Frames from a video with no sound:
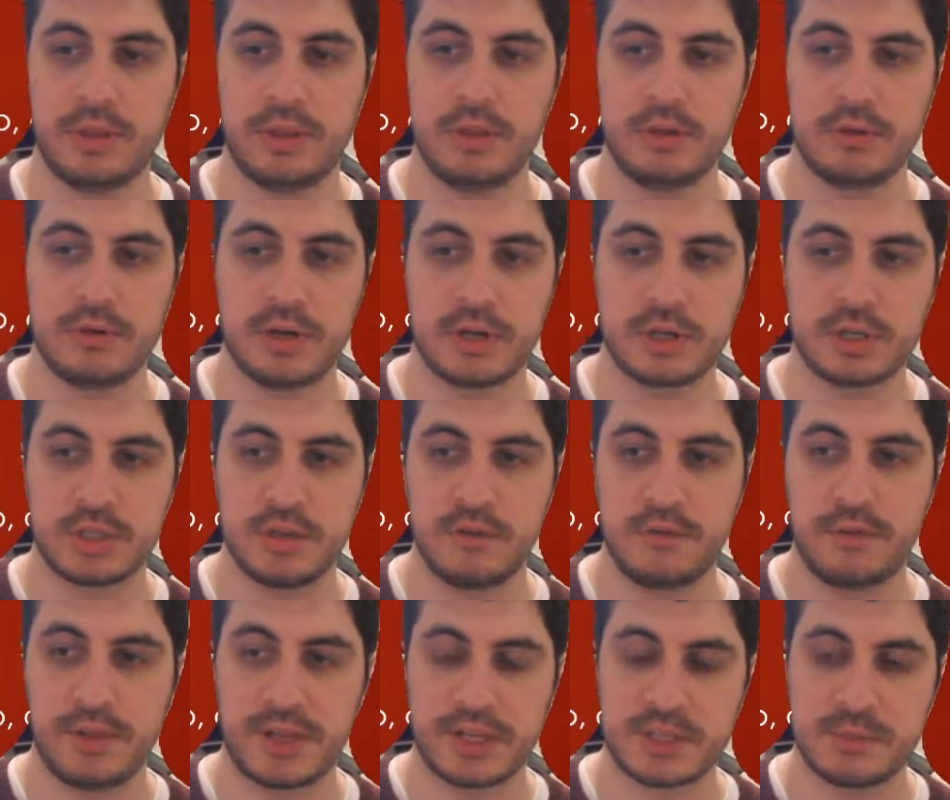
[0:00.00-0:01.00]
introduction of
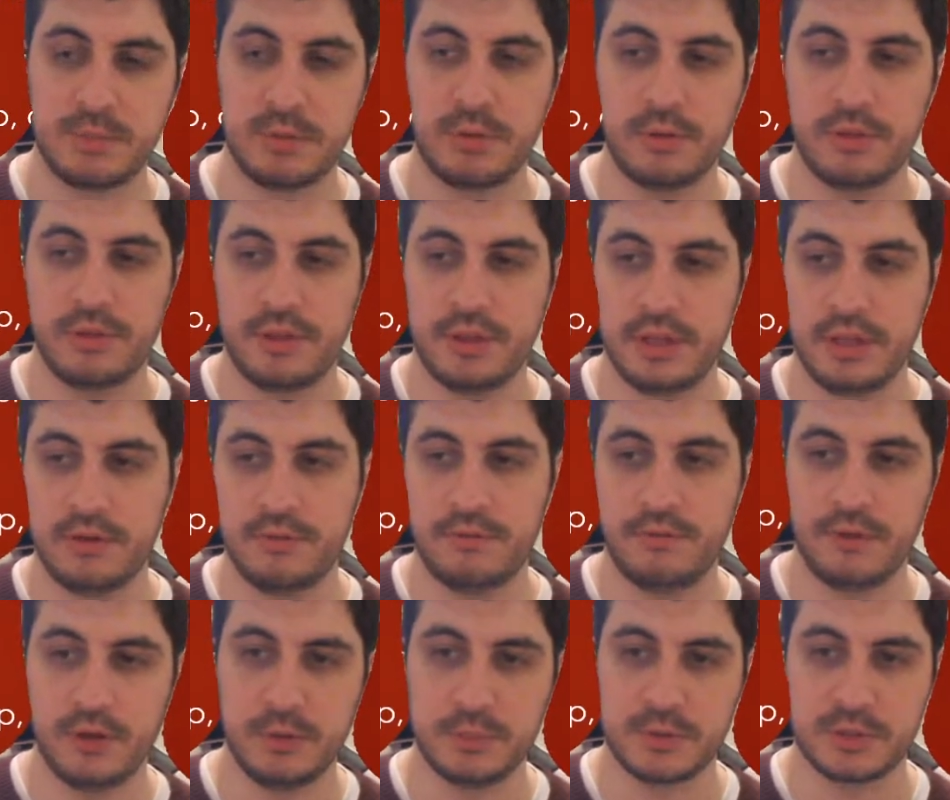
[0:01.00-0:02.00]
flexible thin
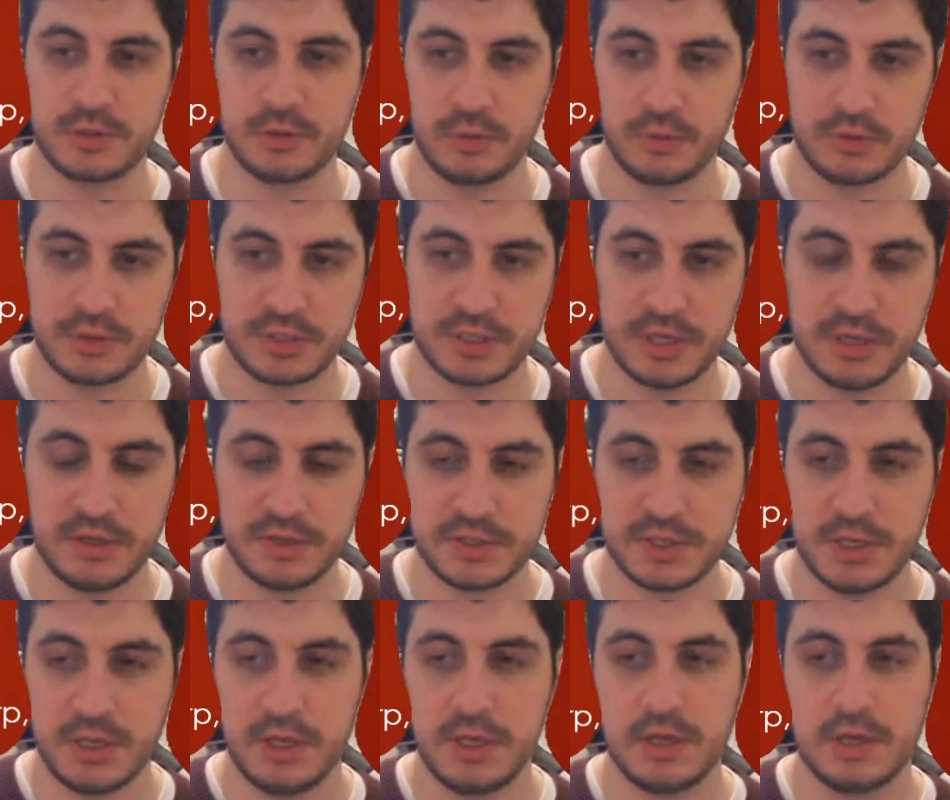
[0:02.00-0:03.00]
film solar
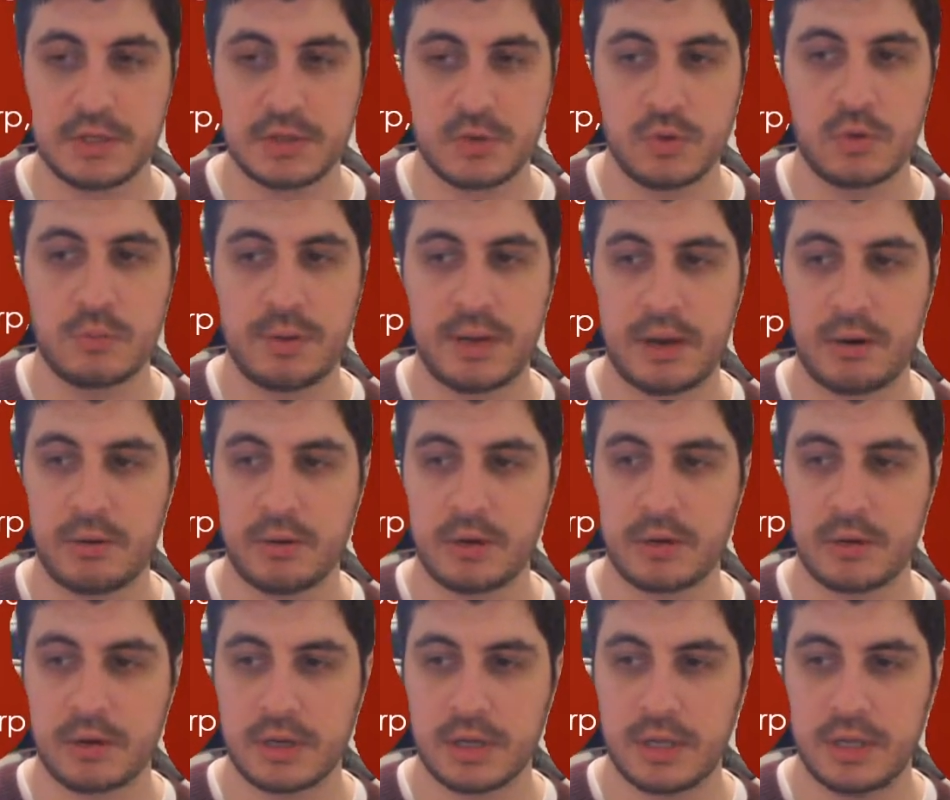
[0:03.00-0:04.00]
cells, solar
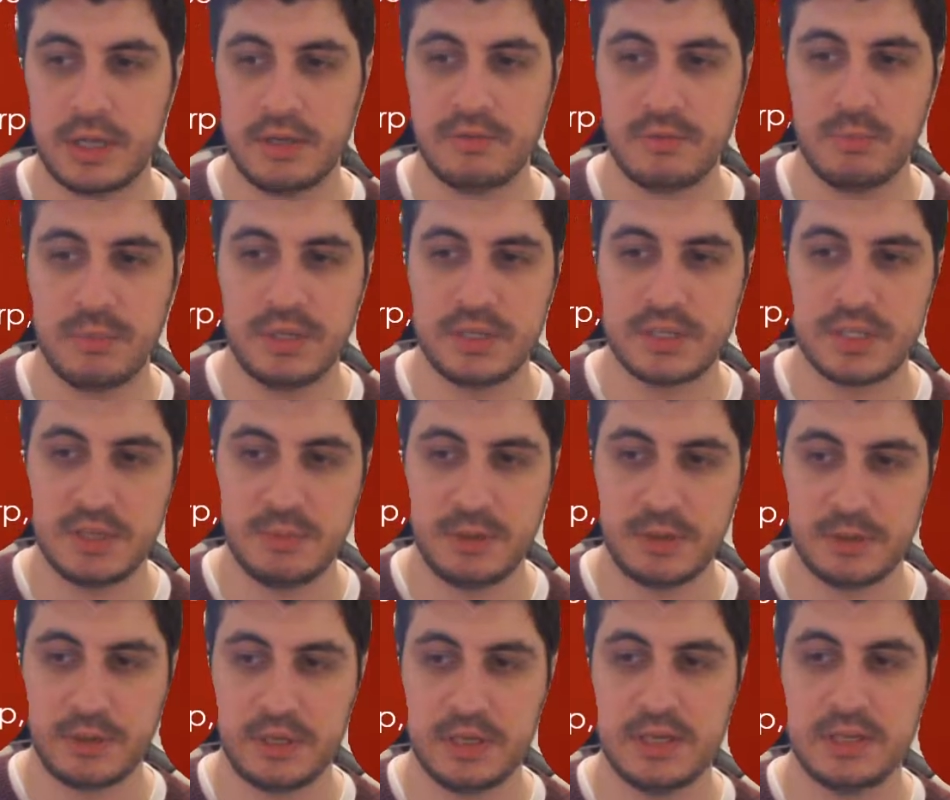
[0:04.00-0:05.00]
power can even be
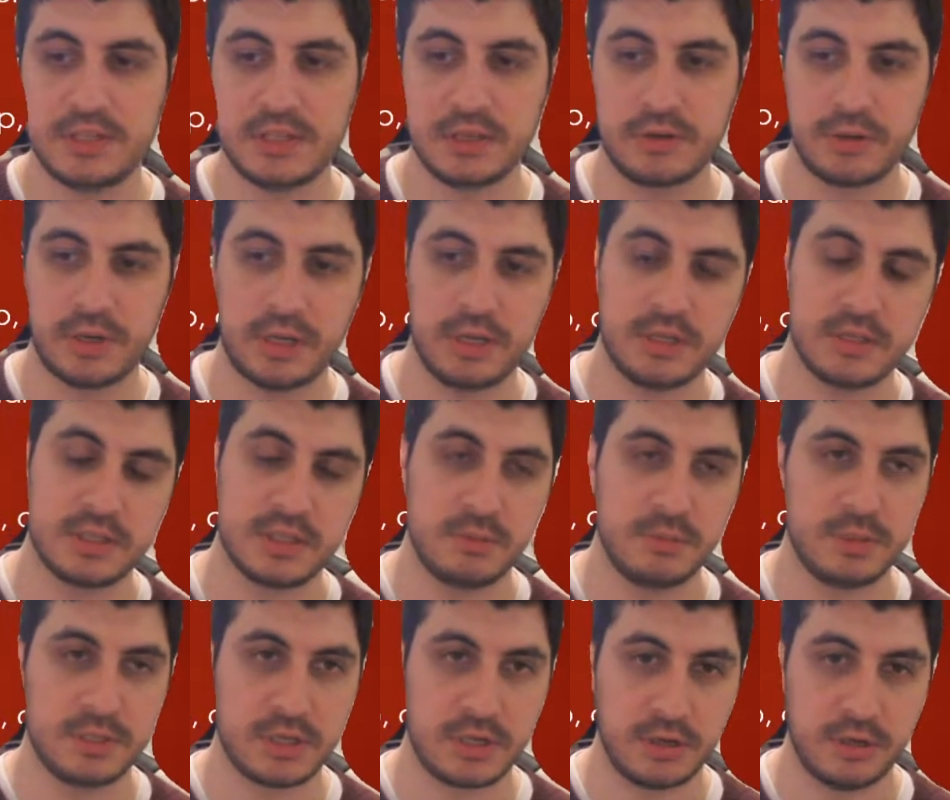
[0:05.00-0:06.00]
seemingly integrated into the
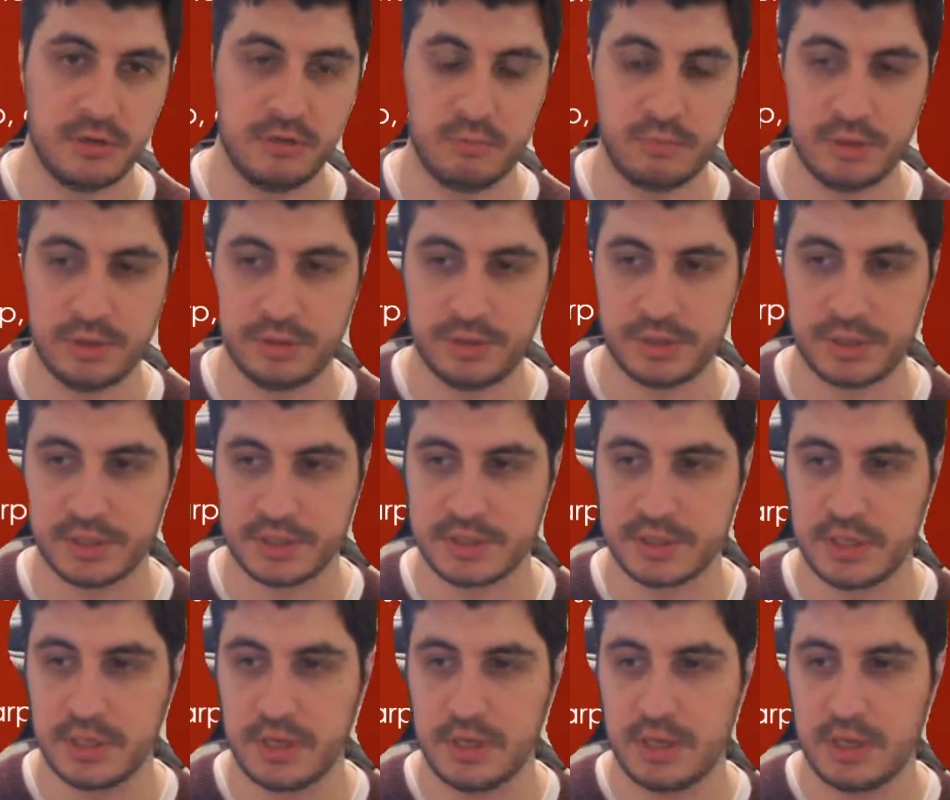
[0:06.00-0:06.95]
material of buildings.